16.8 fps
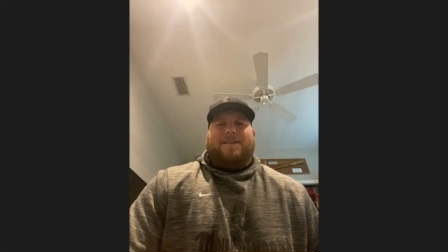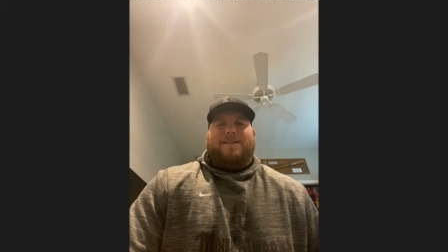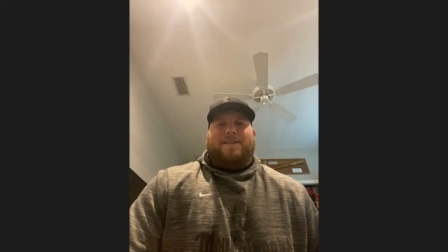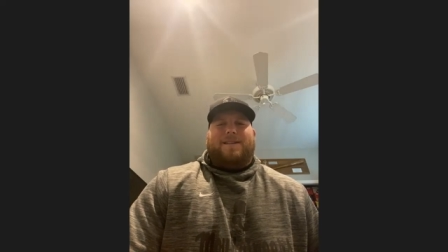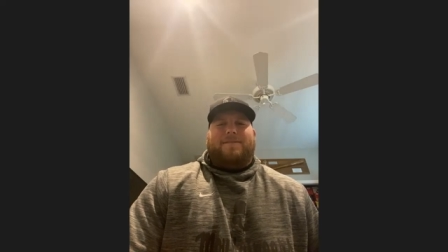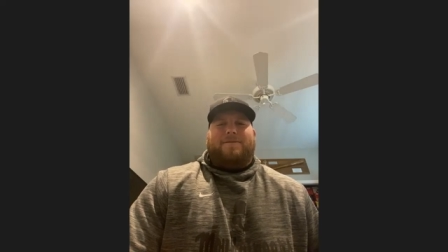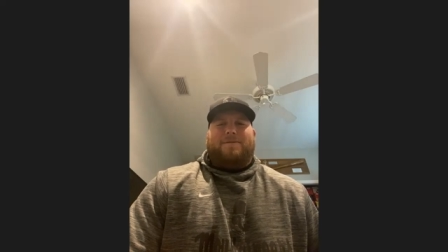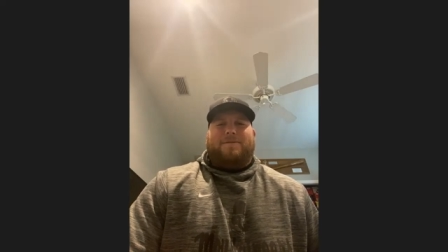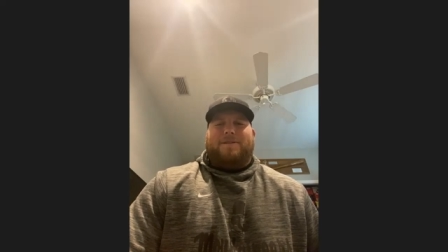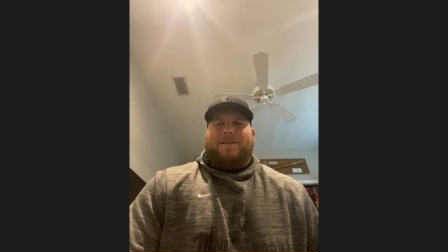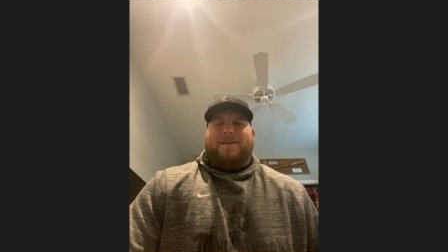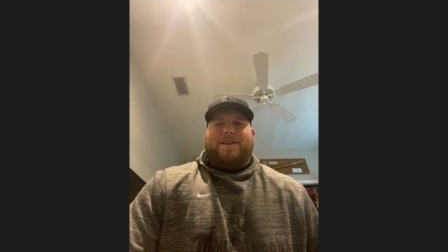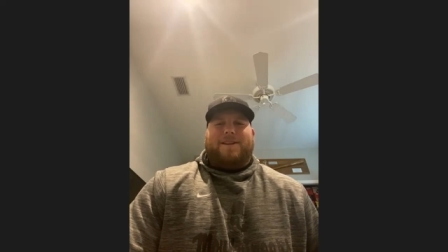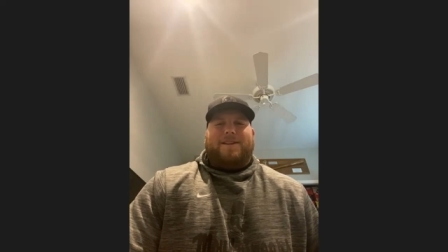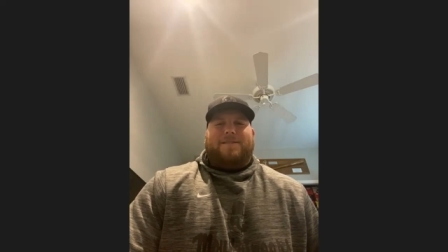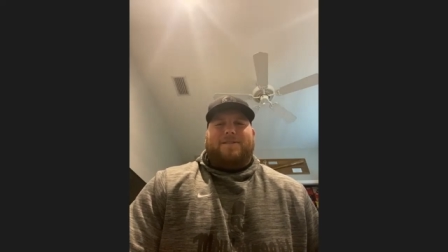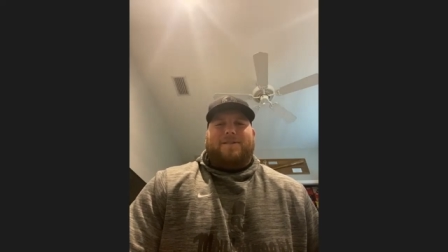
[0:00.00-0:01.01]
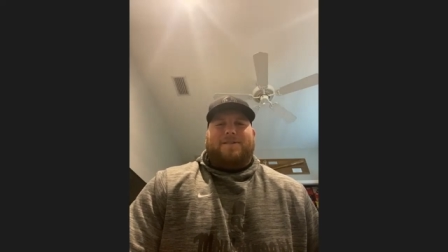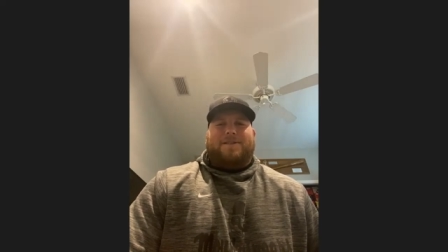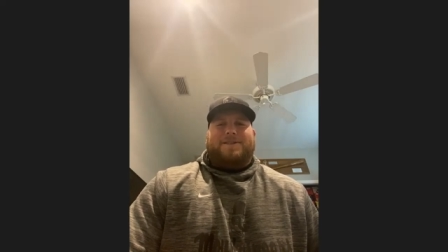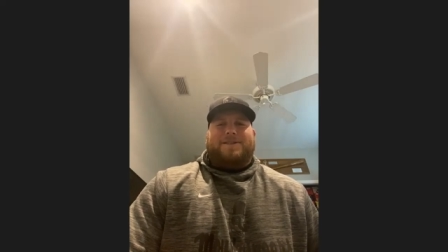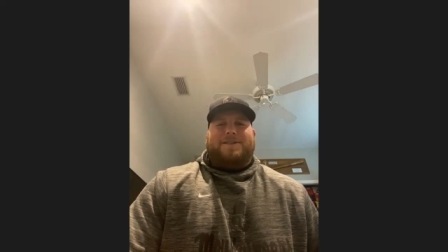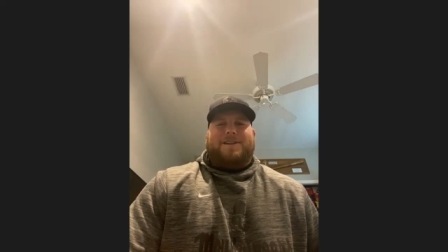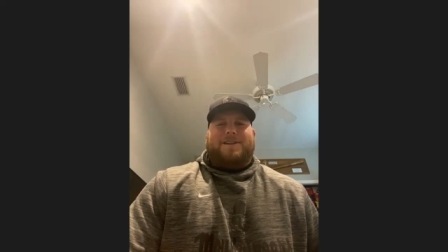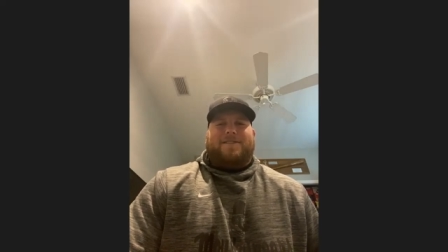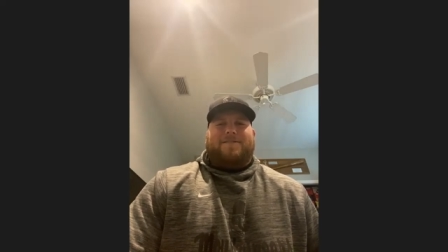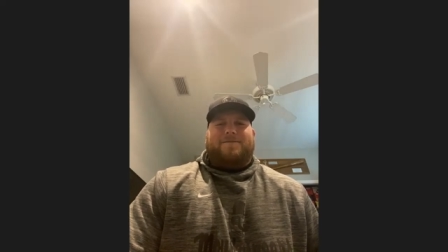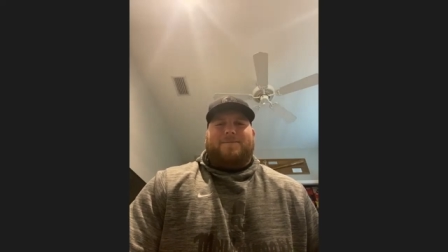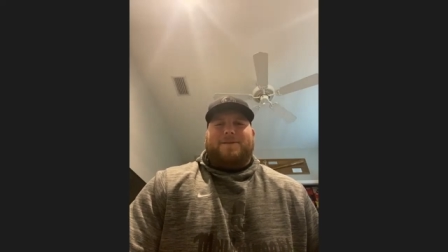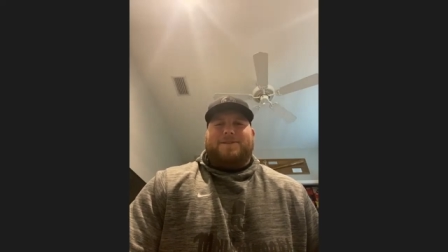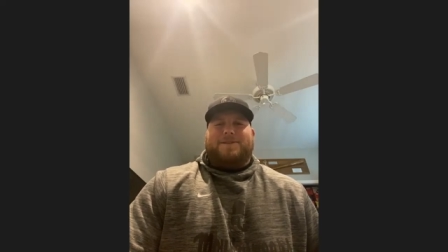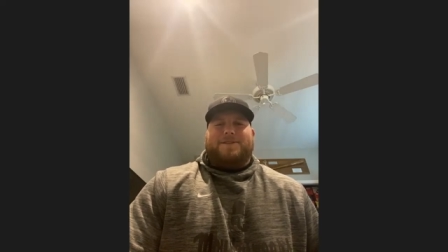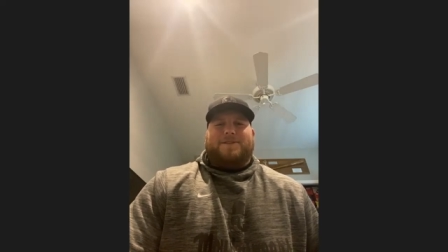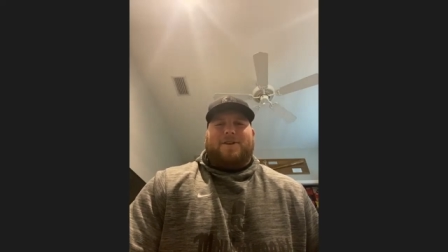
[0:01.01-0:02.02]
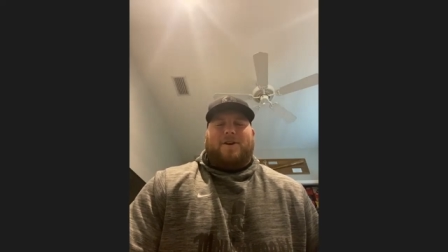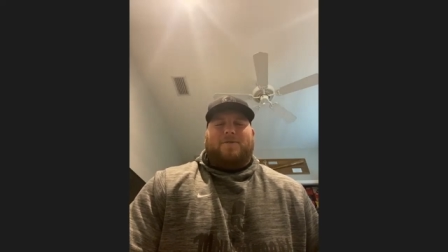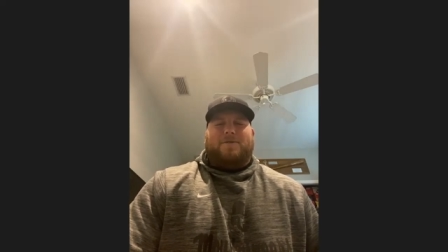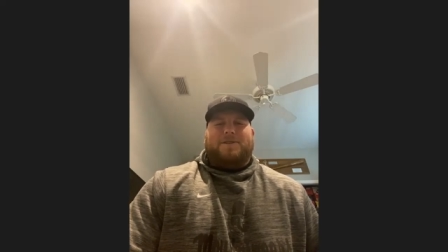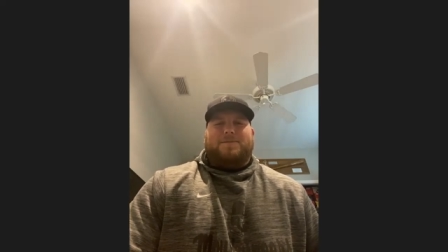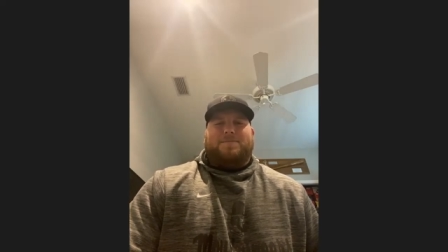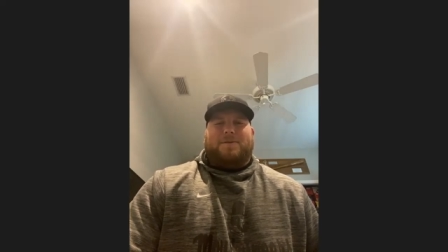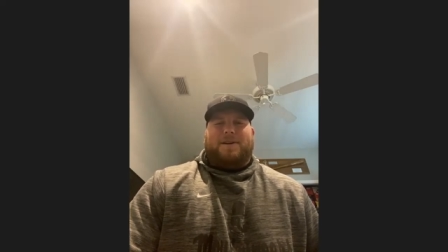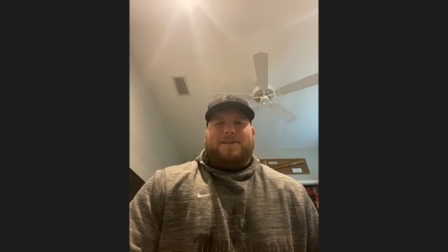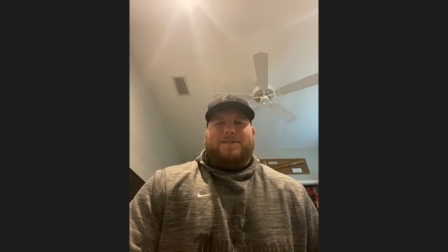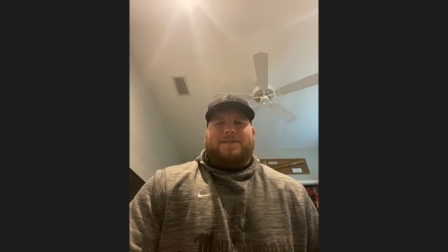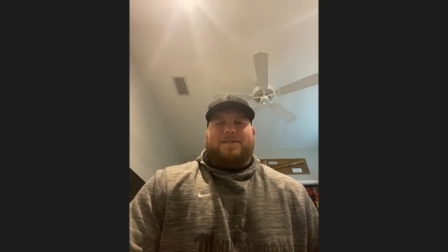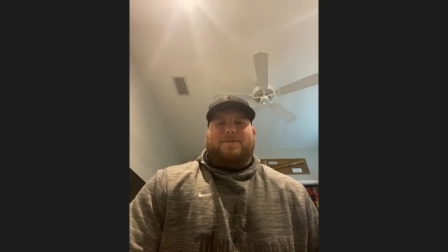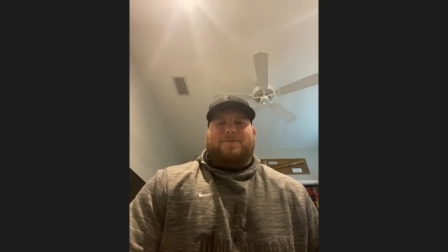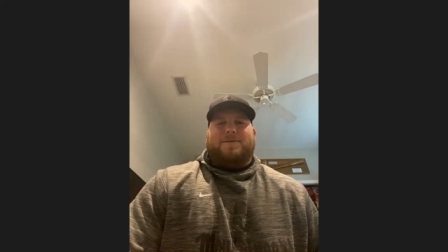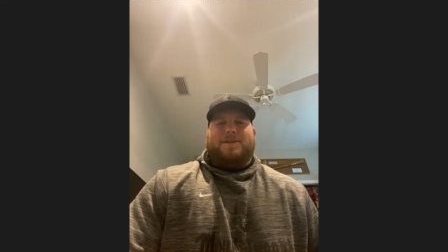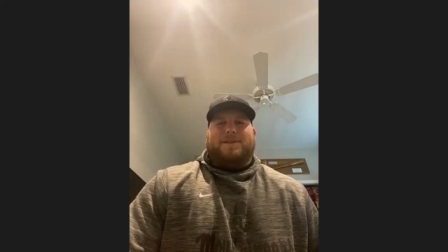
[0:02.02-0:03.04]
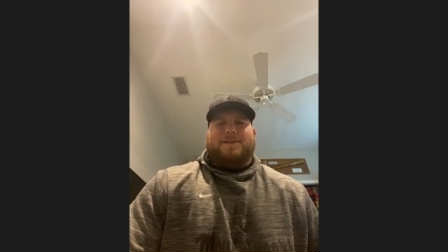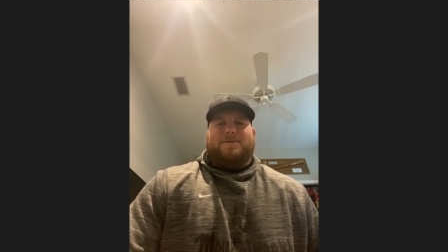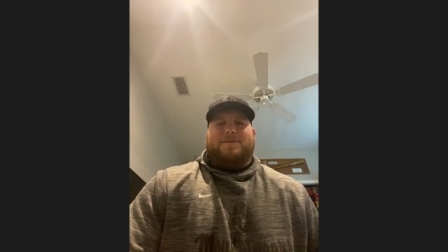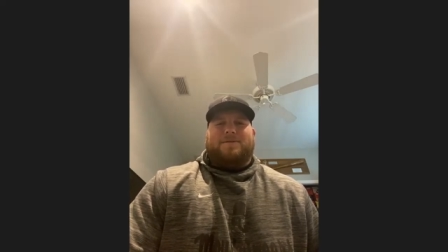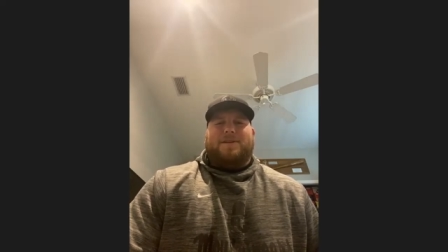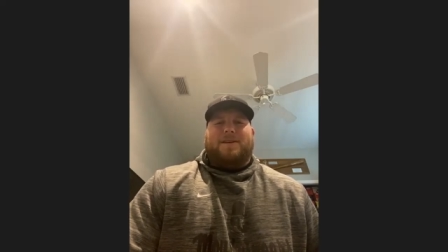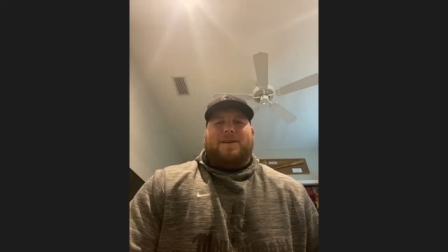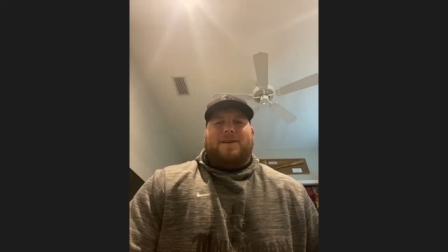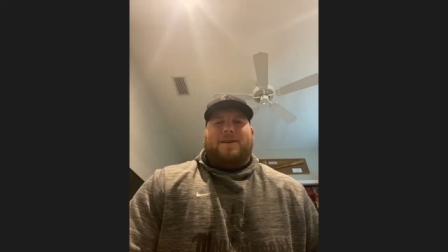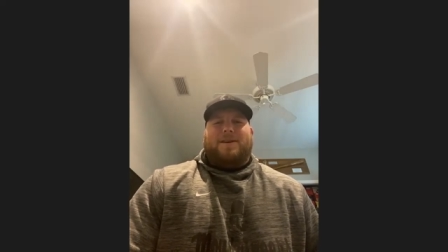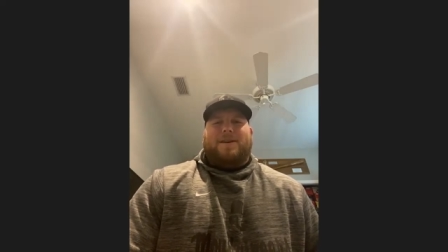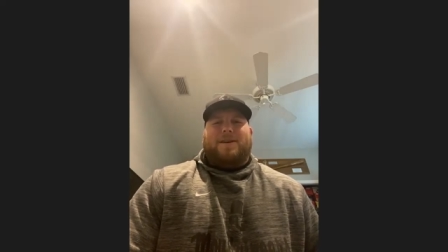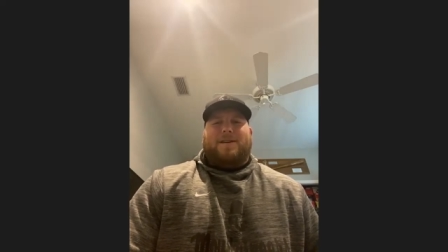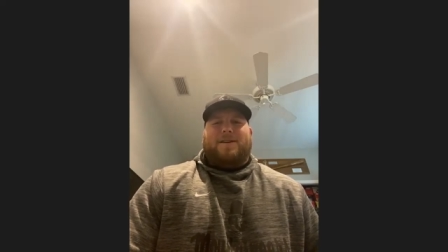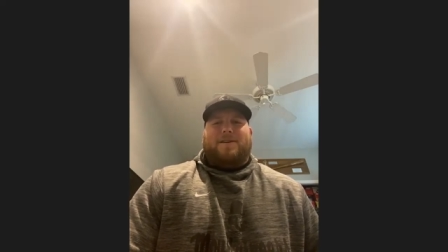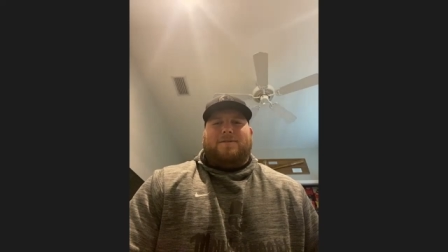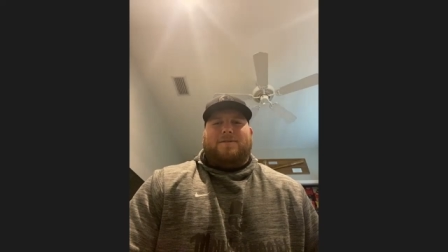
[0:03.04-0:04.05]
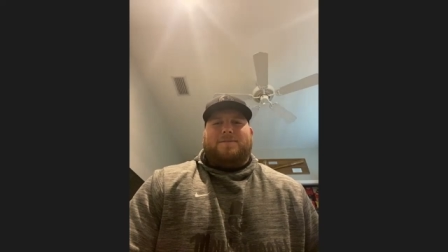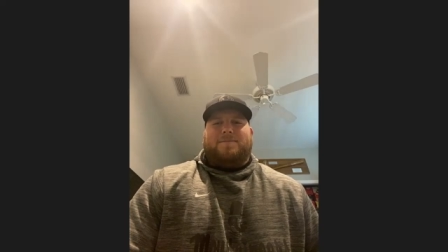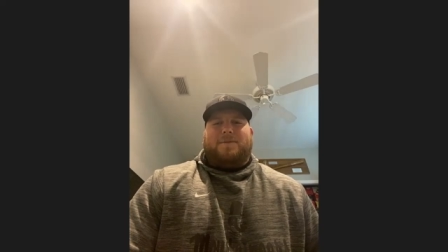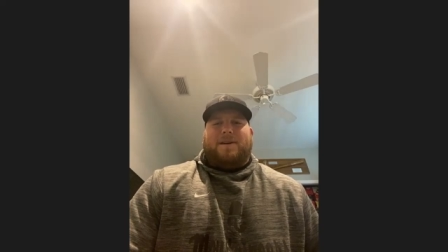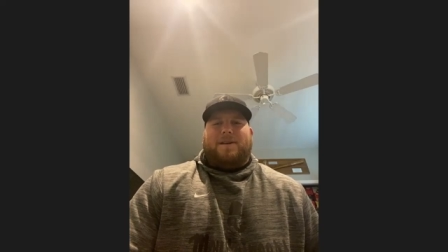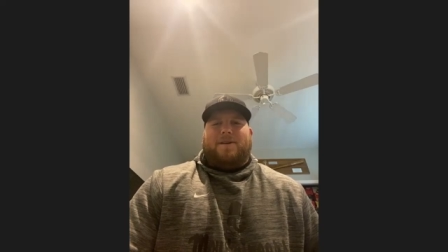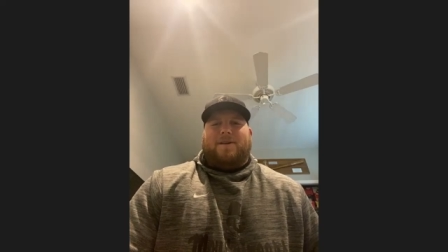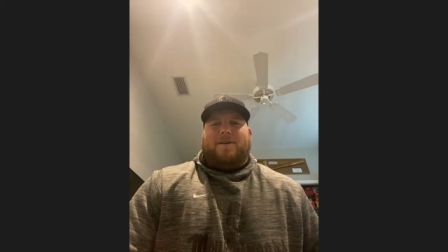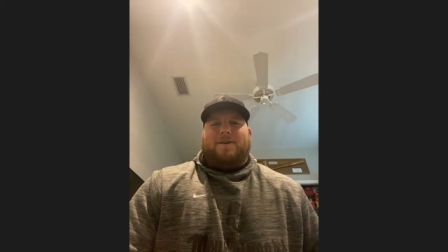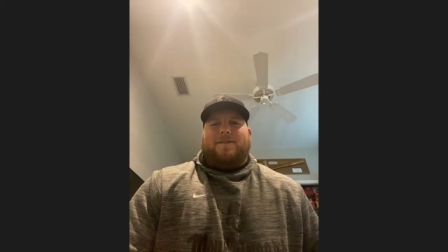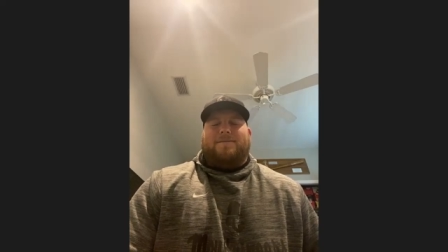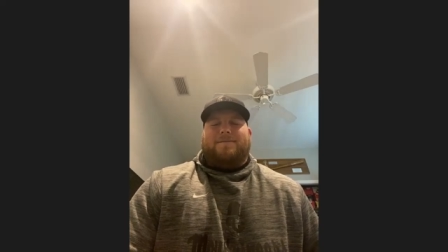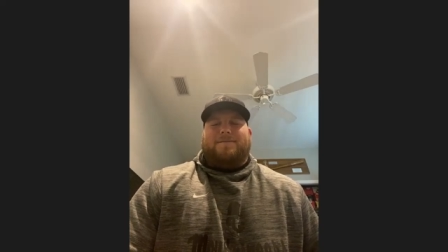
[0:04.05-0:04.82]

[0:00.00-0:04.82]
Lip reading: Never really any dirty stuff, but just always playing to the whistle and always playing hard.